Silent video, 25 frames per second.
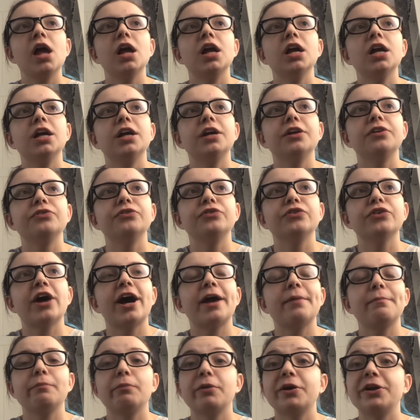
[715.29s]
And
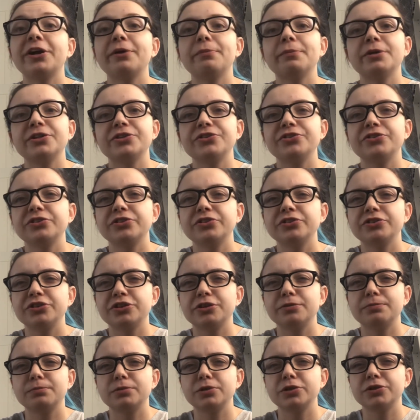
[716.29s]
when I mentioned
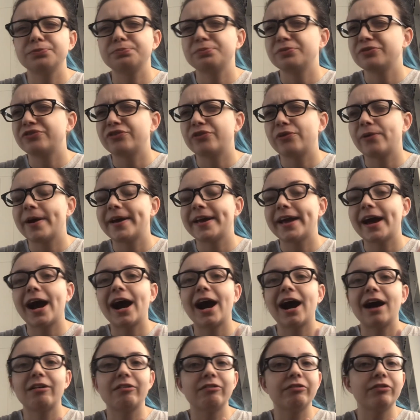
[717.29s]
Yungblud before, I
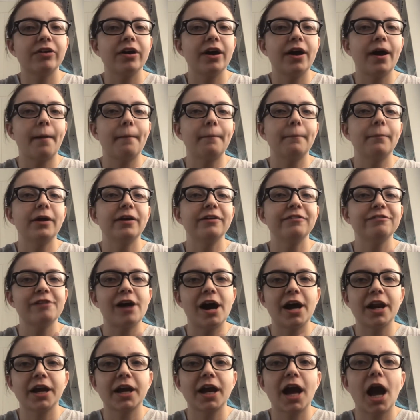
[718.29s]
have a
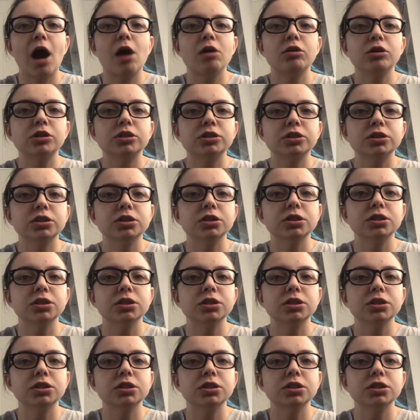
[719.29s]
fan account on